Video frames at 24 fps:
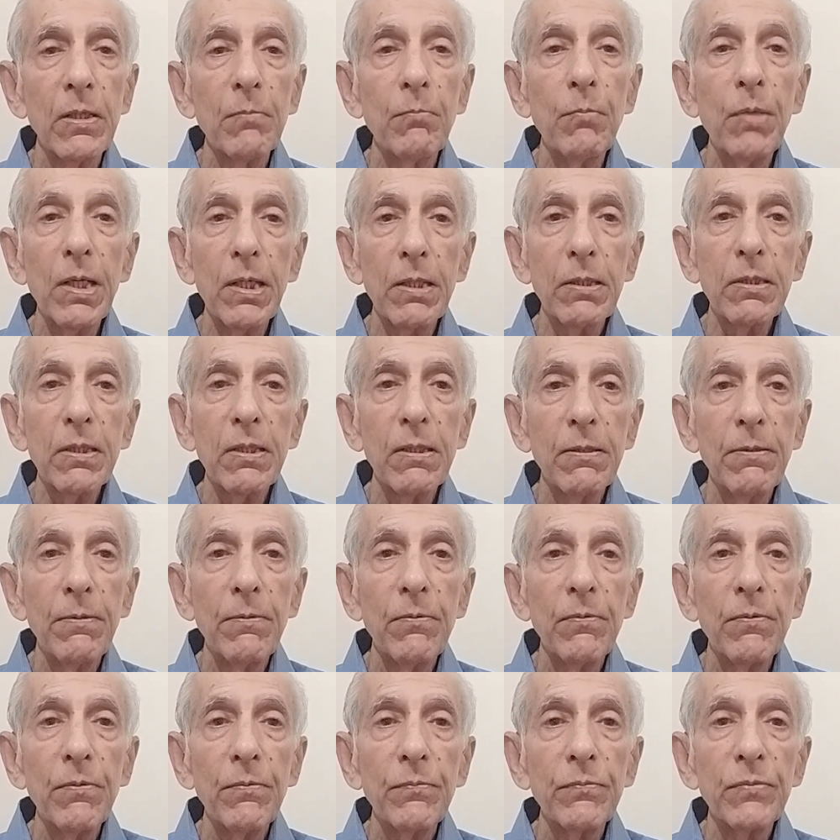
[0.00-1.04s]
But
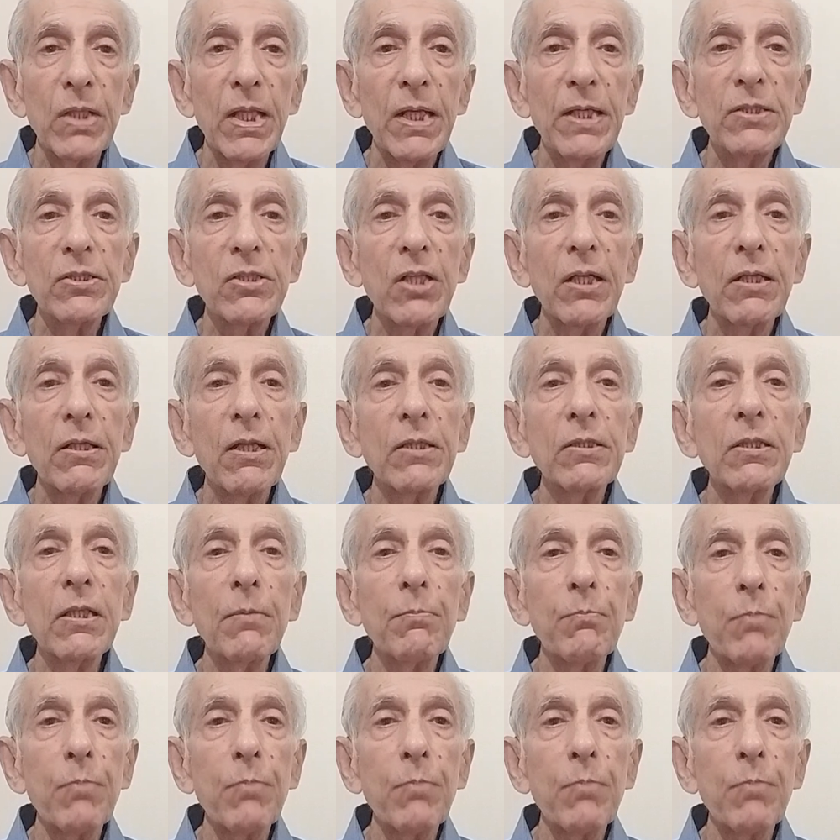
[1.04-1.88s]
there is another